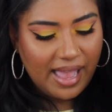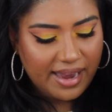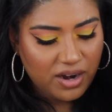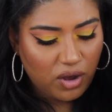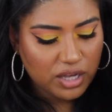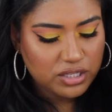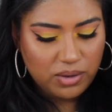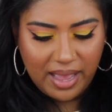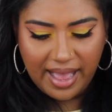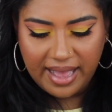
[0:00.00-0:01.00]
and it
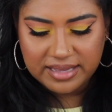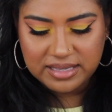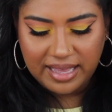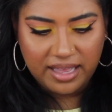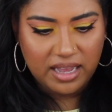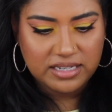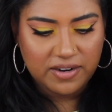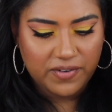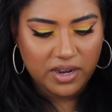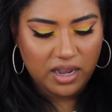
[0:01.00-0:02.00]
also has like a
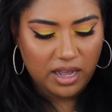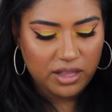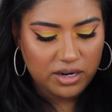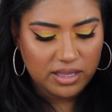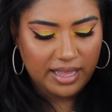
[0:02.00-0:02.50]
different color,